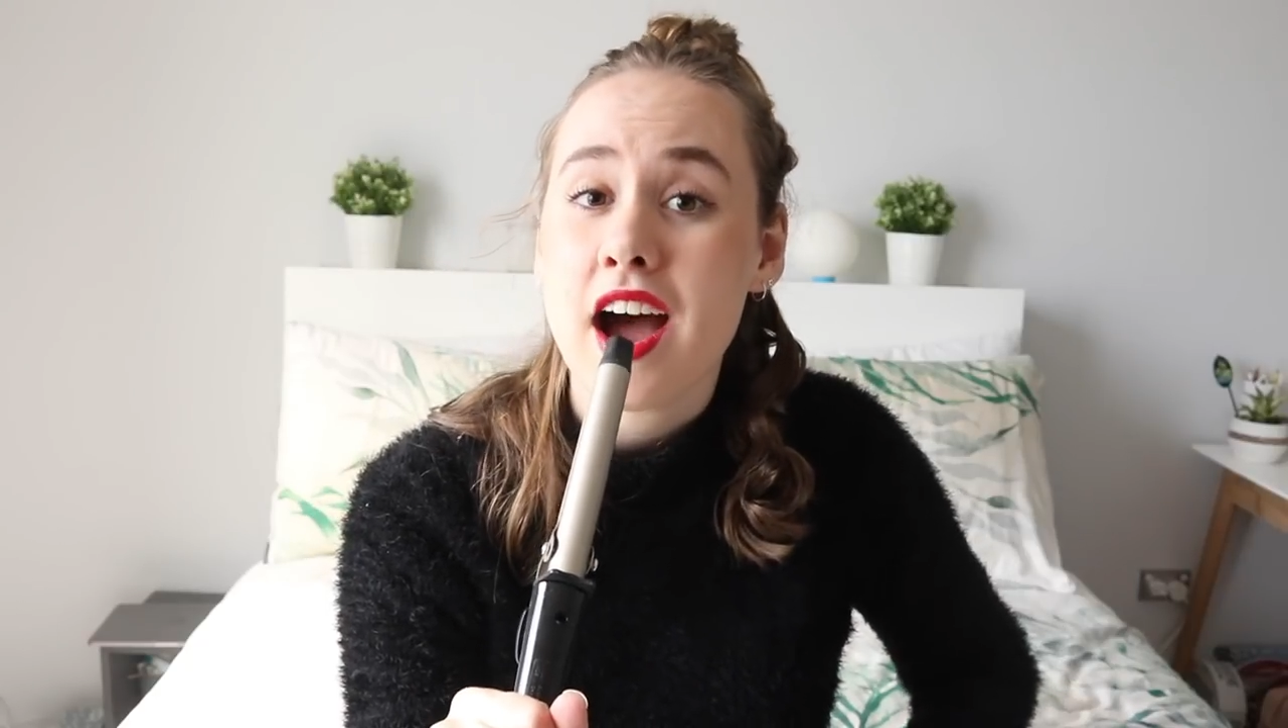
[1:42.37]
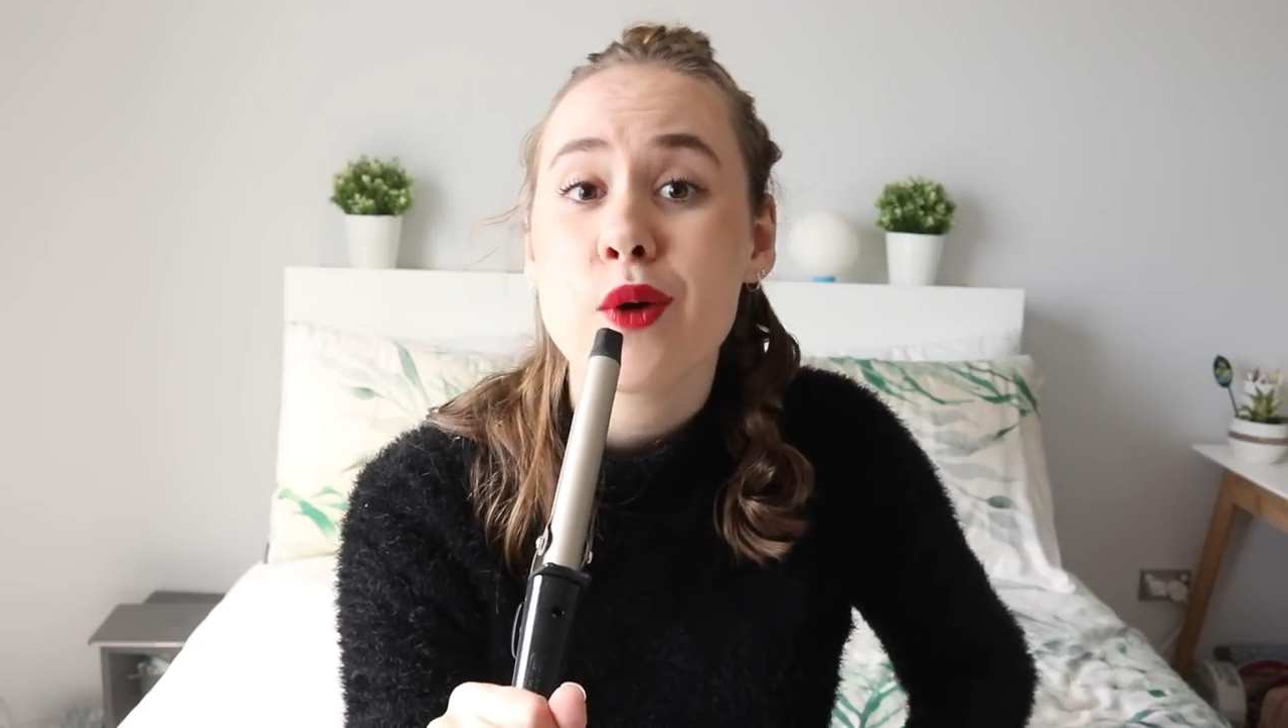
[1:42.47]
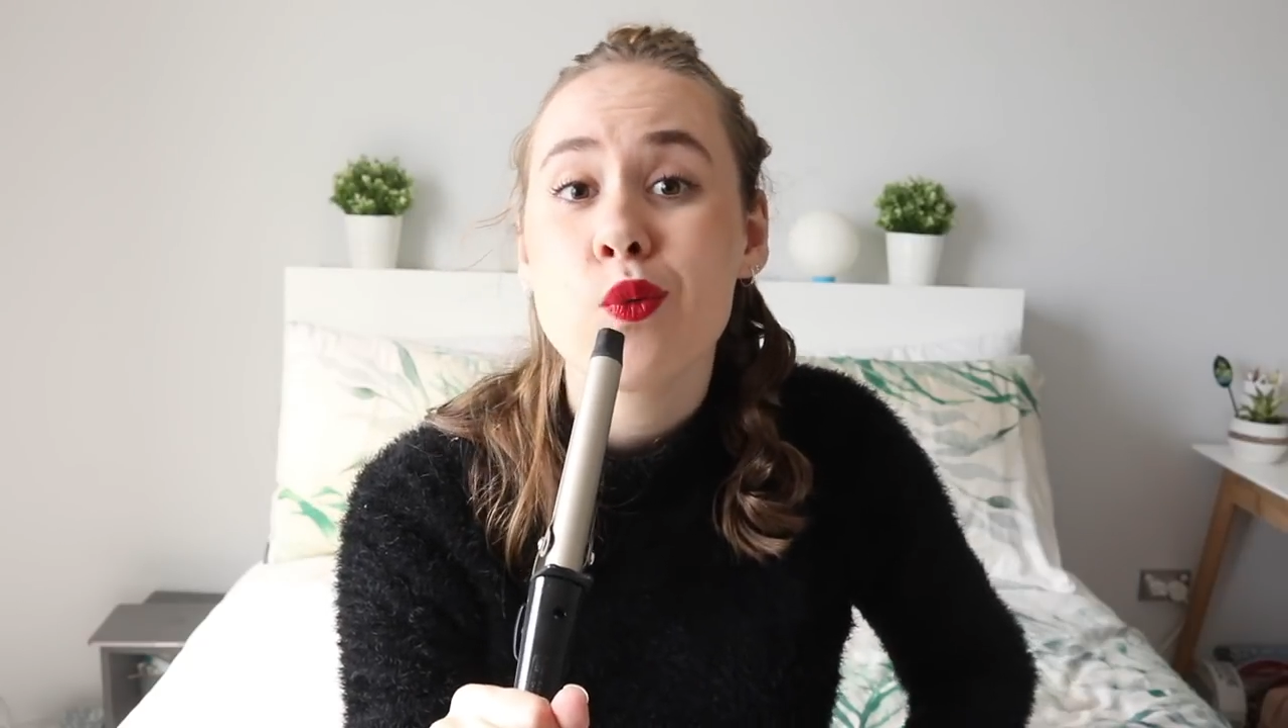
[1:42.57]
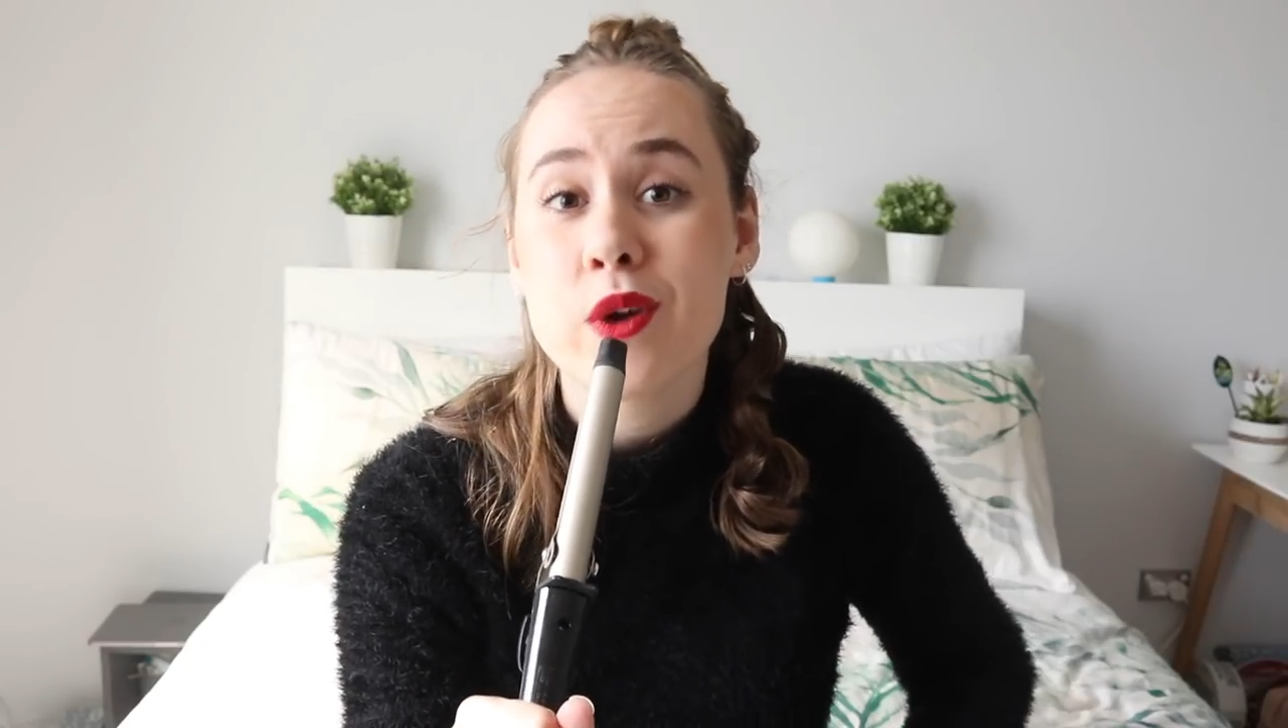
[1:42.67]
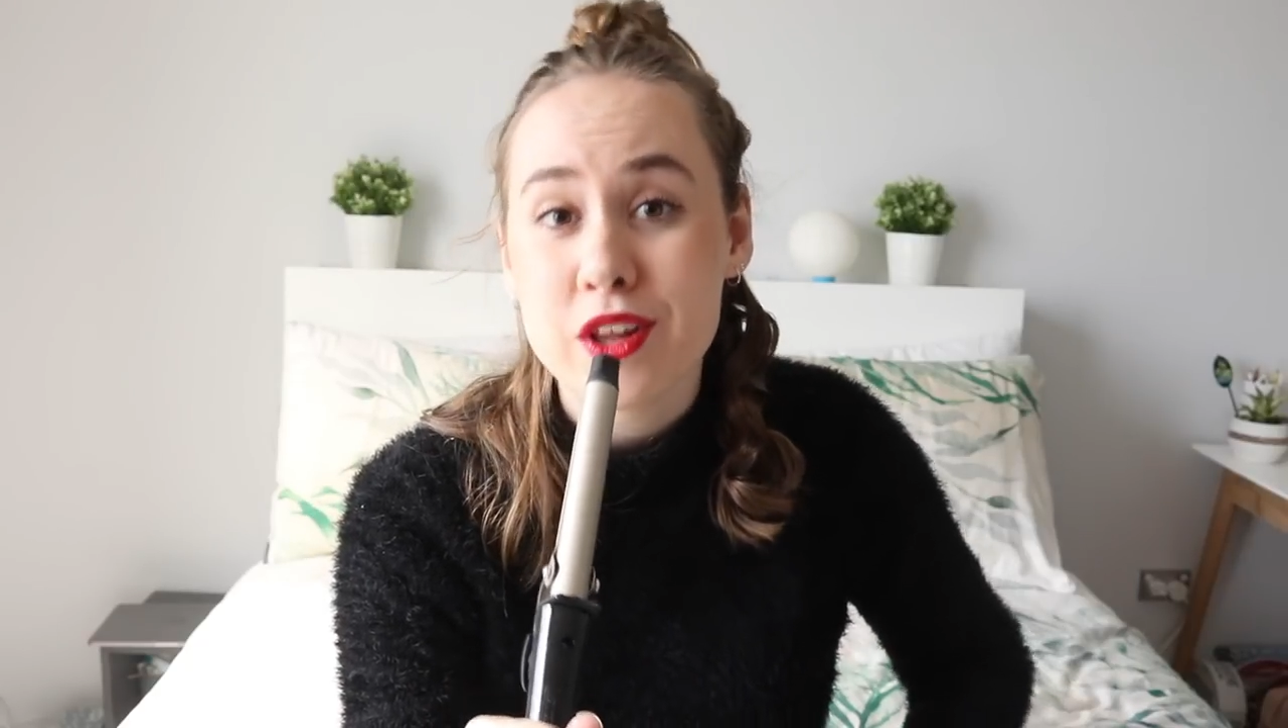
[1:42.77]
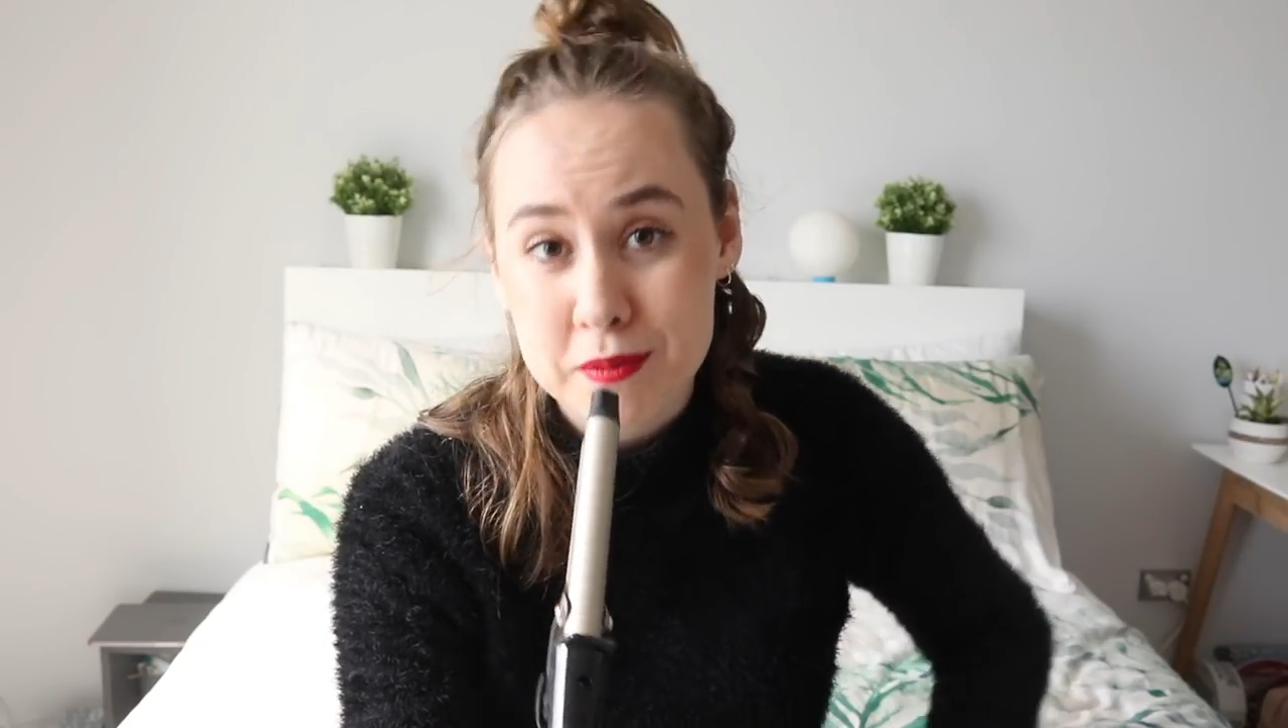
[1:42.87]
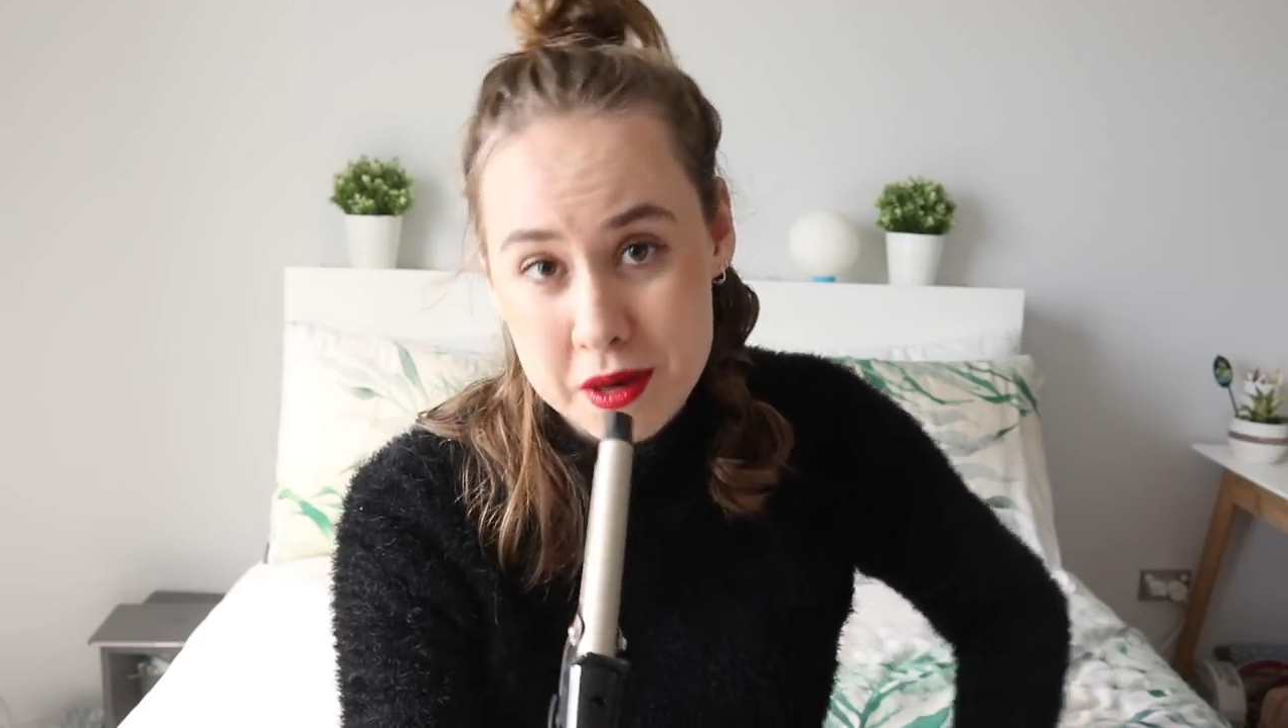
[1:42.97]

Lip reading: I will